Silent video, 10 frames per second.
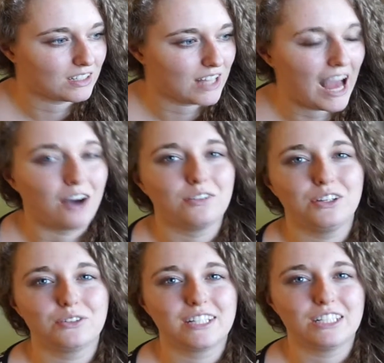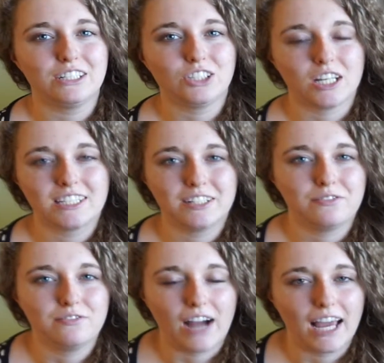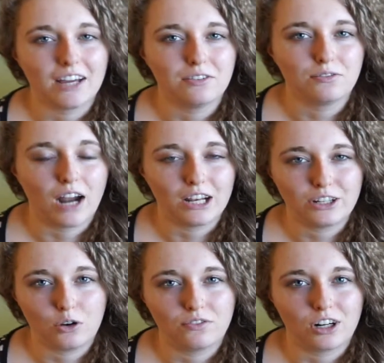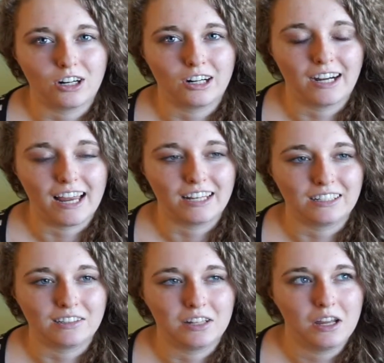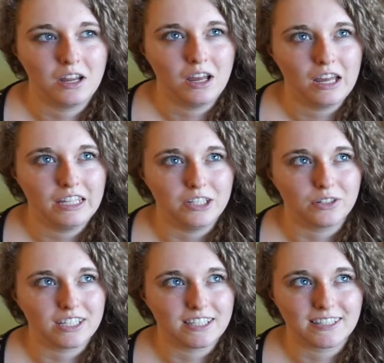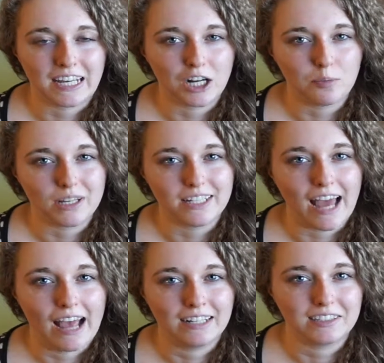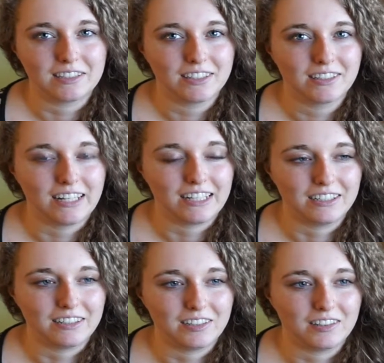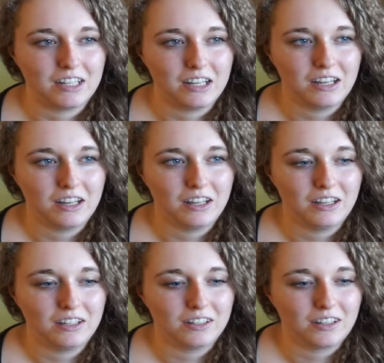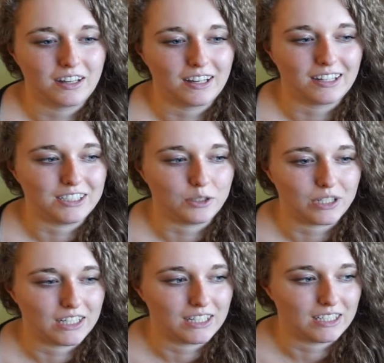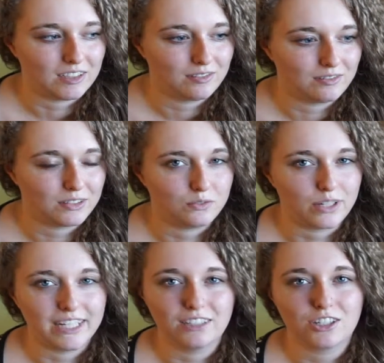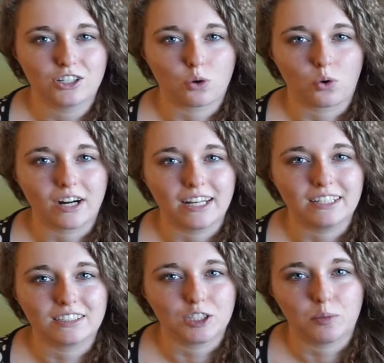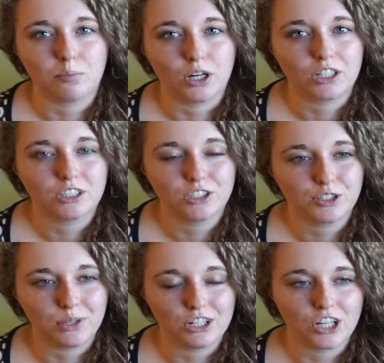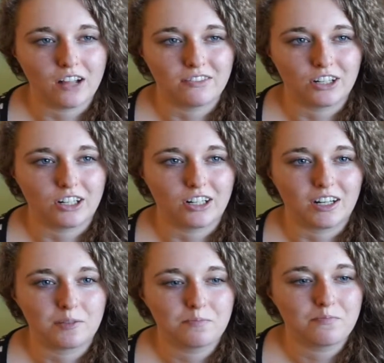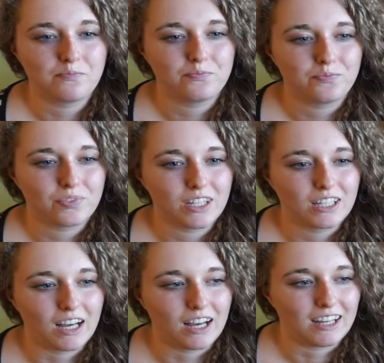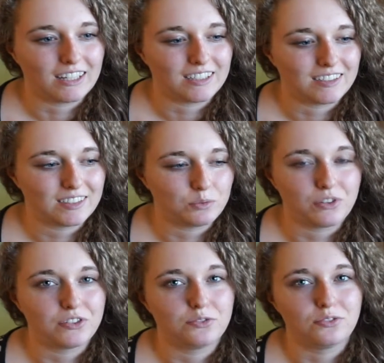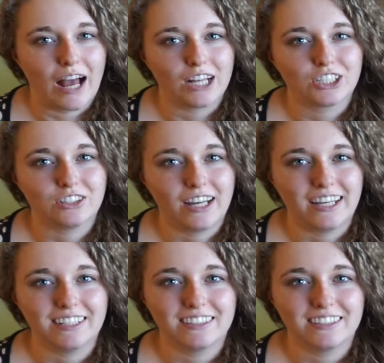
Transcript: how you could just invite a friend over and you could set up a tent and uh, you could read stories or books to each other uh, with a flashlight.